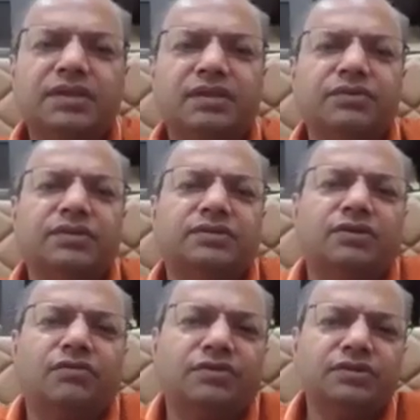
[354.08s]
then we
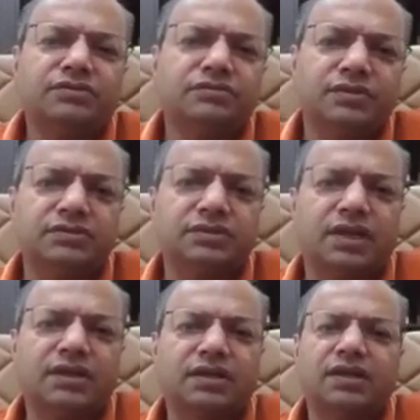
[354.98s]

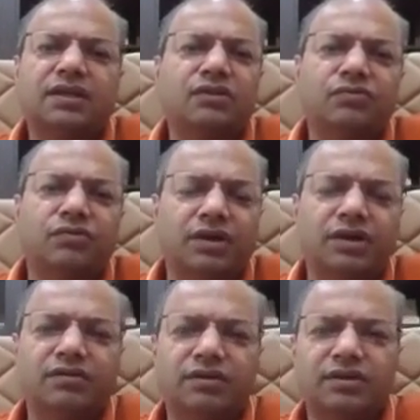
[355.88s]
continued
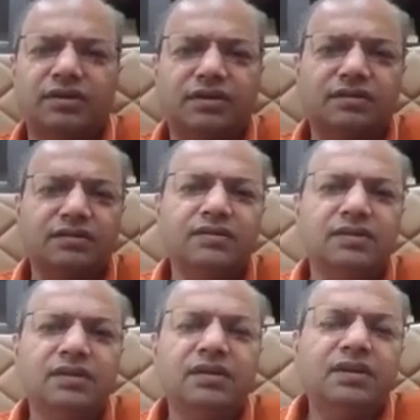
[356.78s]
working on it.
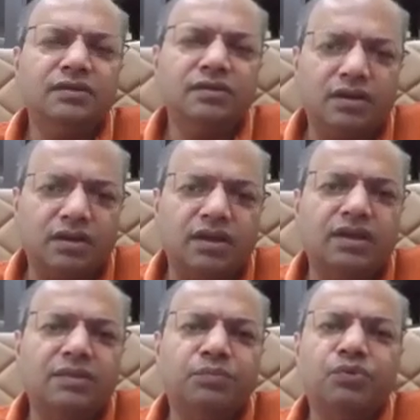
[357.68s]
And an
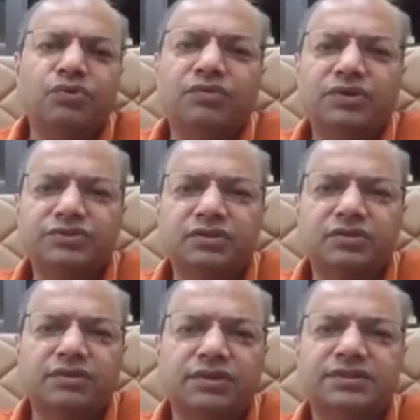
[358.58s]
improved version
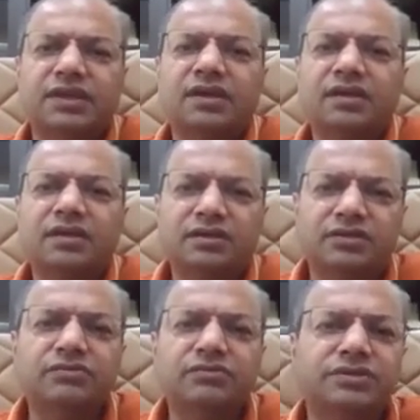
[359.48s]
of SAIR2